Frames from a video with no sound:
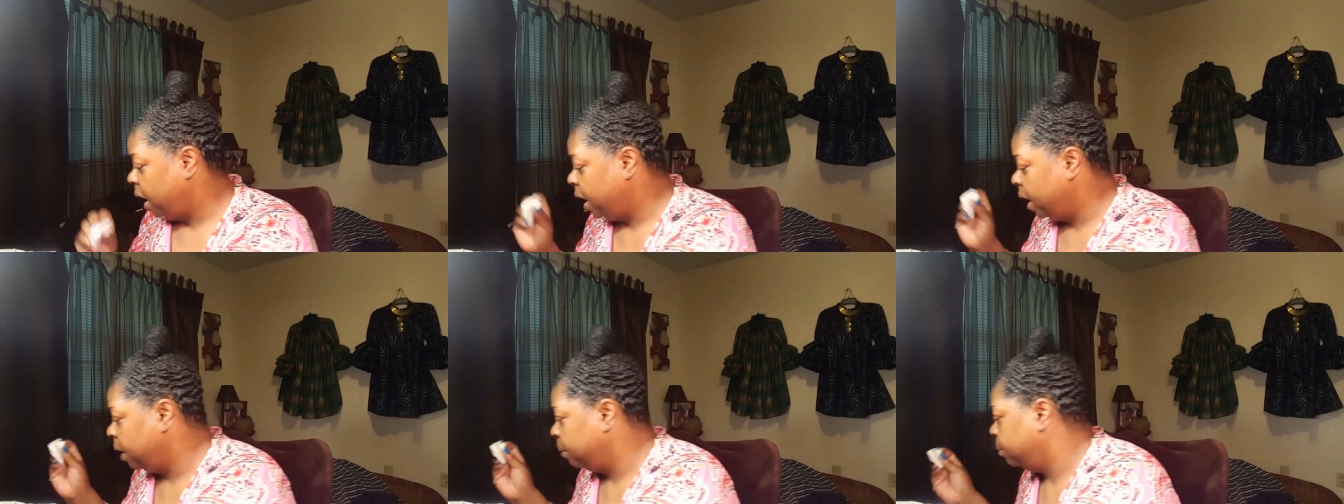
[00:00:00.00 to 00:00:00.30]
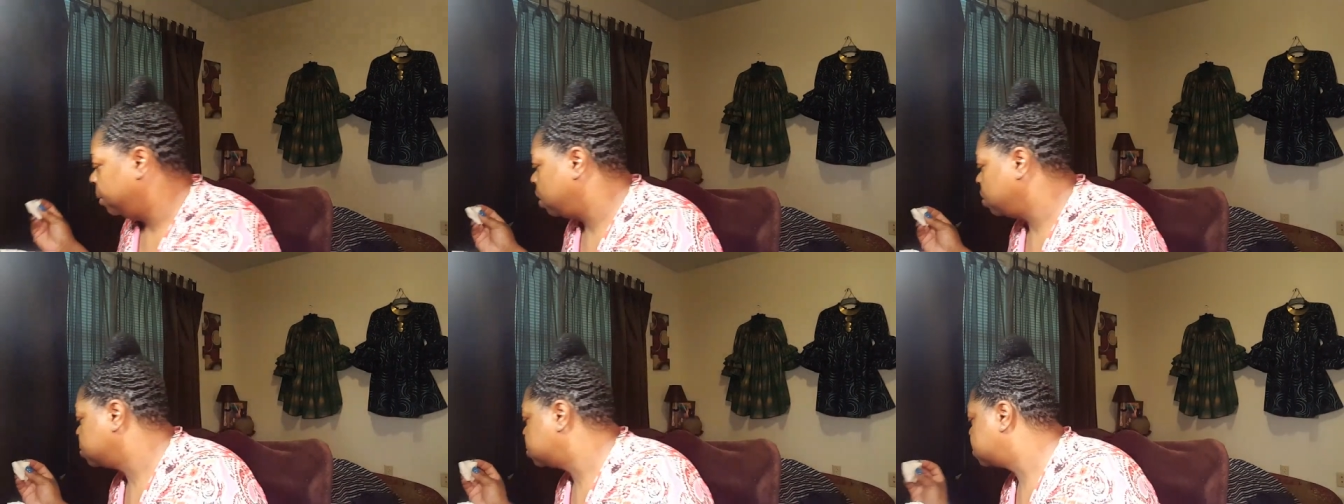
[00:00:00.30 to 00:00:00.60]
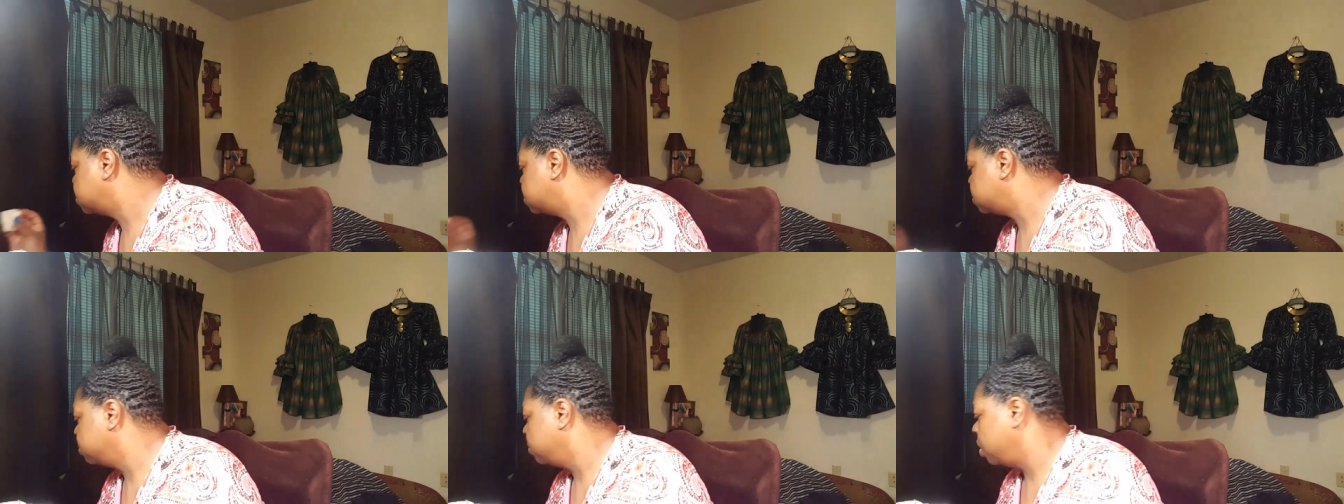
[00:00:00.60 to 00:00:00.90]
And
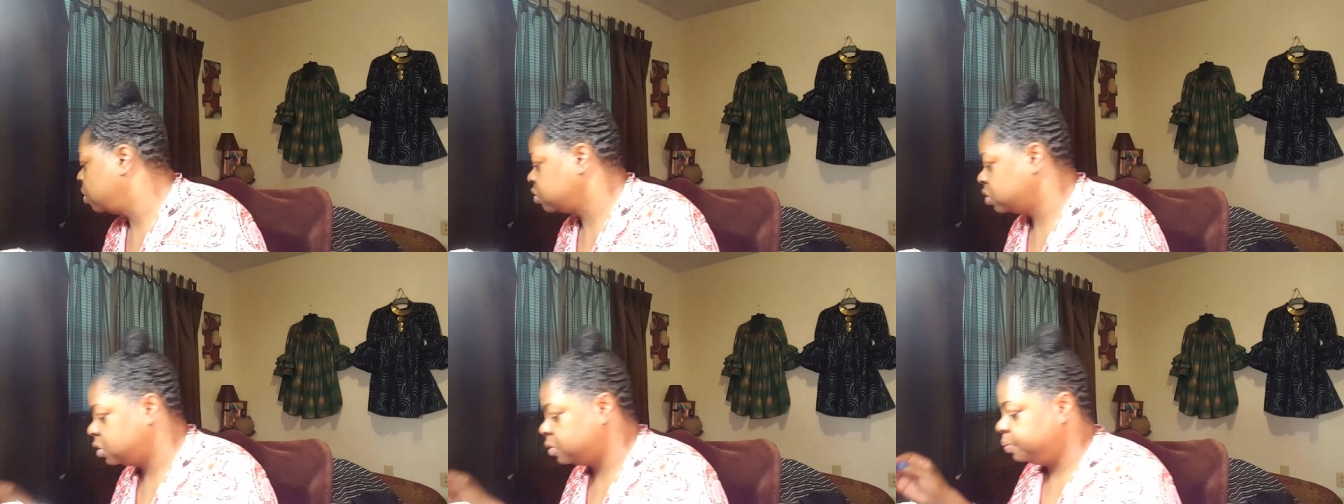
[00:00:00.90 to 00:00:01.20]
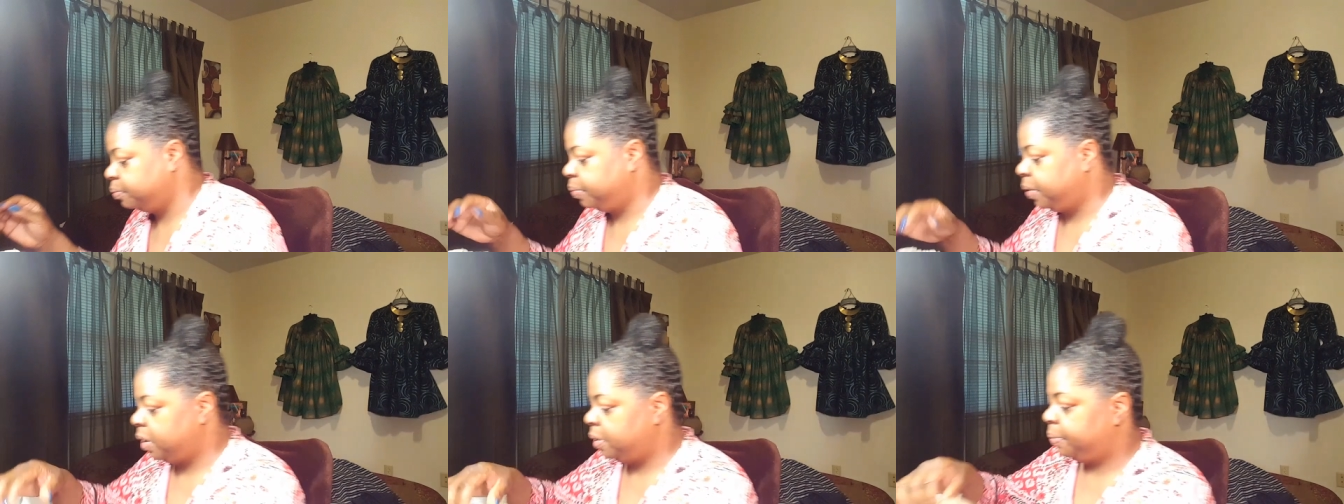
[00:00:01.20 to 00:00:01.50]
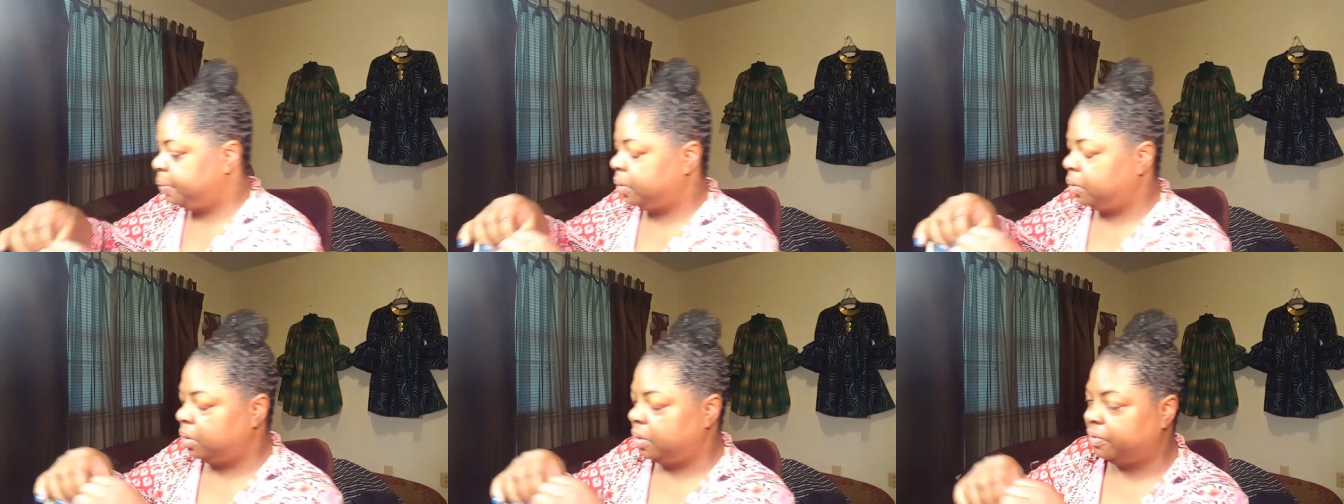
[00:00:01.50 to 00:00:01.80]
most most
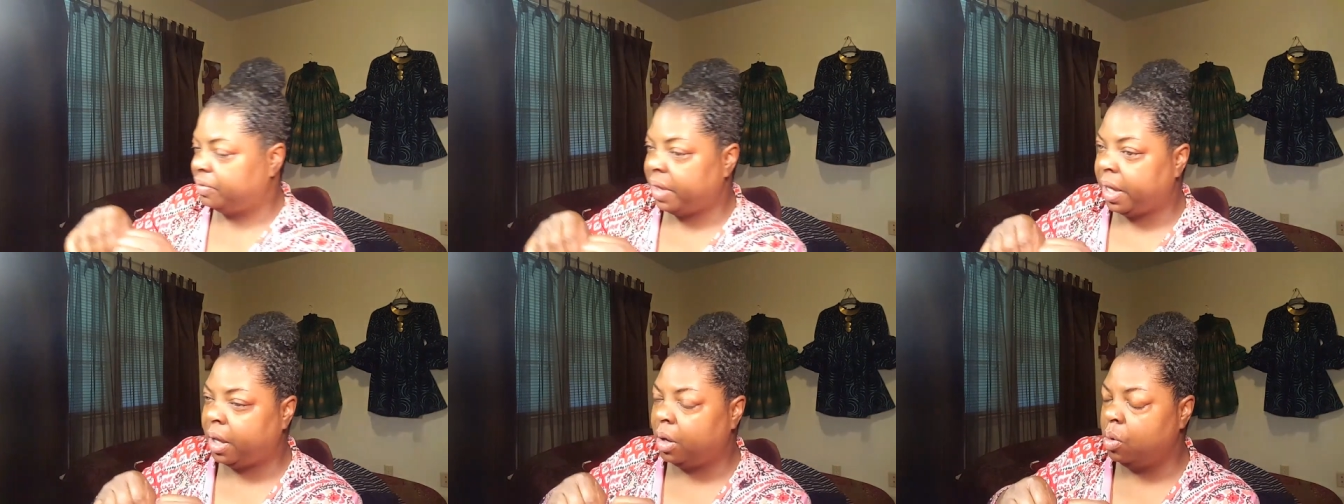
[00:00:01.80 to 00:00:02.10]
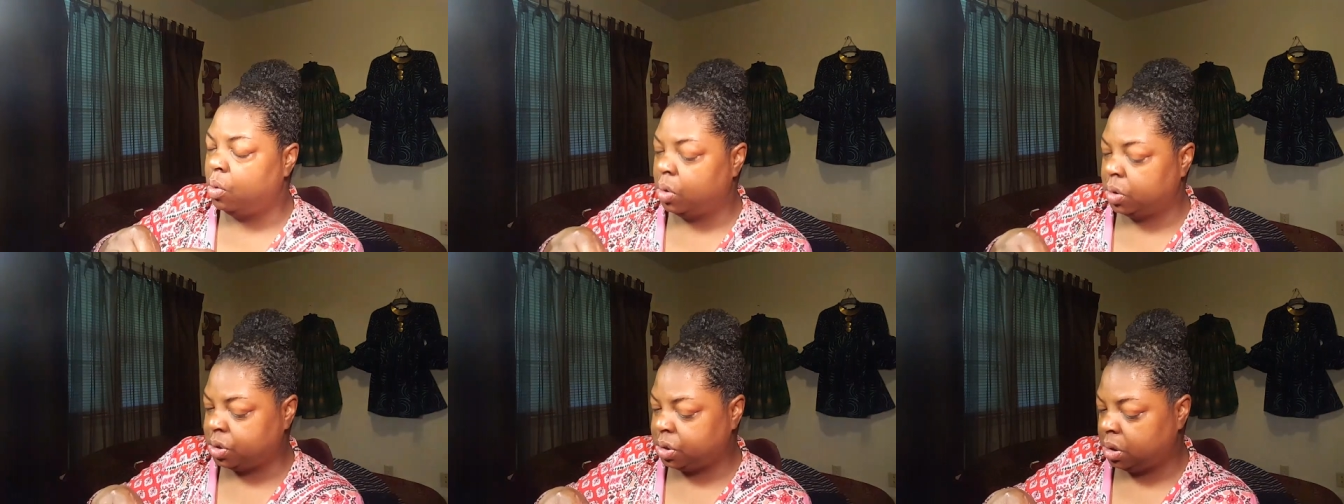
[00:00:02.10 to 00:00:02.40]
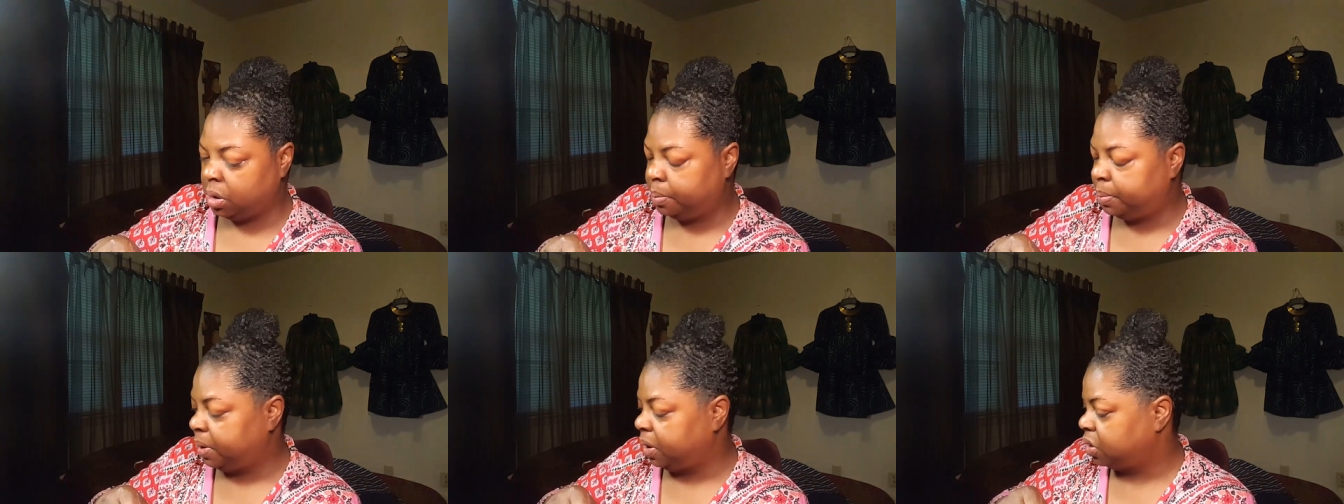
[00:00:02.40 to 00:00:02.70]
people, if they going
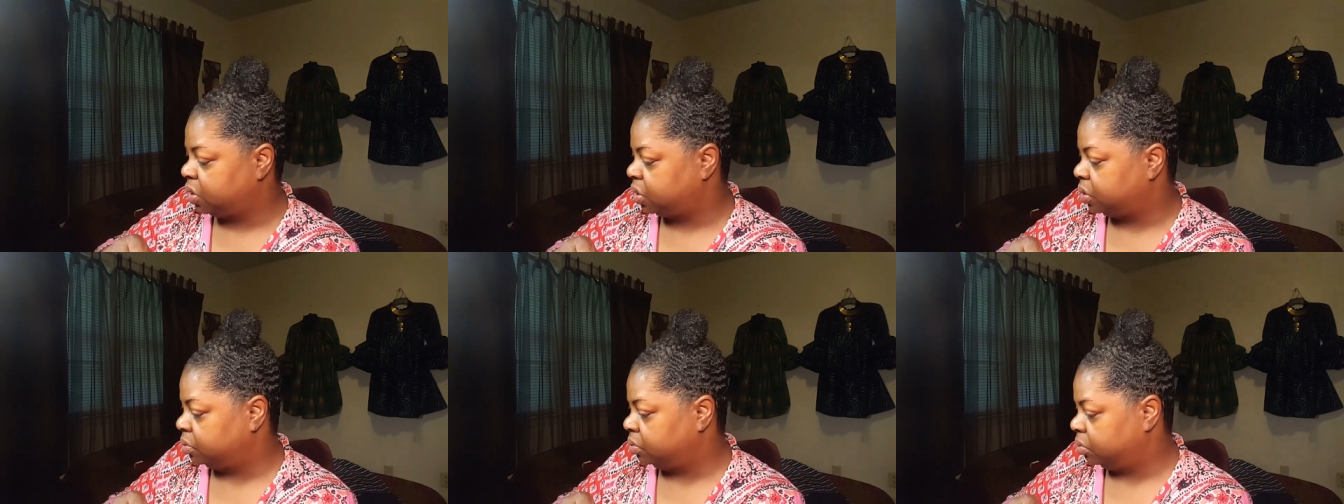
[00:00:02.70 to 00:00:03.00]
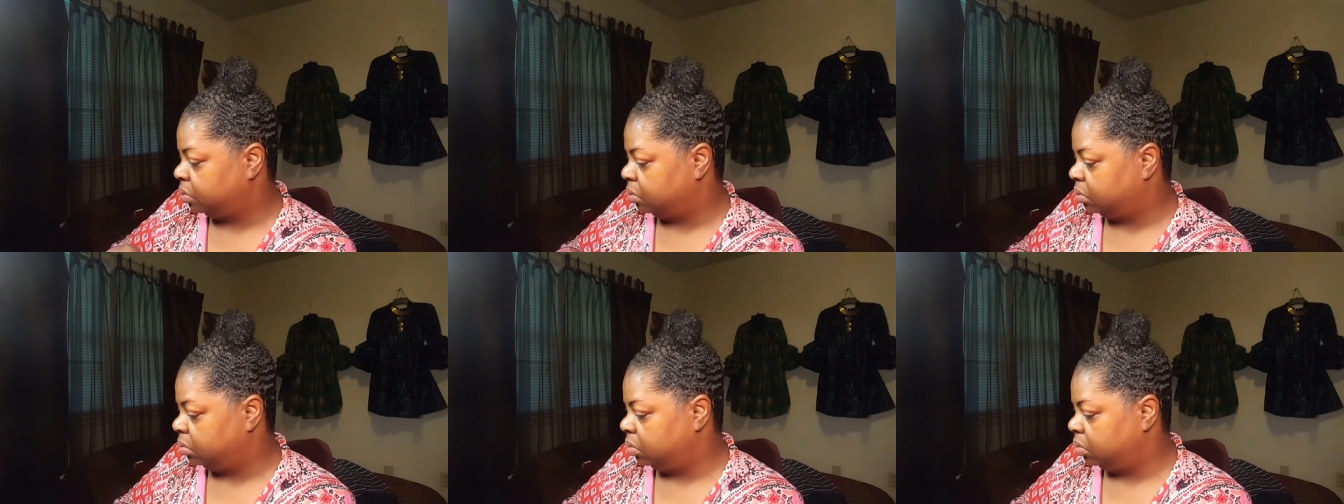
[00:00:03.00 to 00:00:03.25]
to the beach,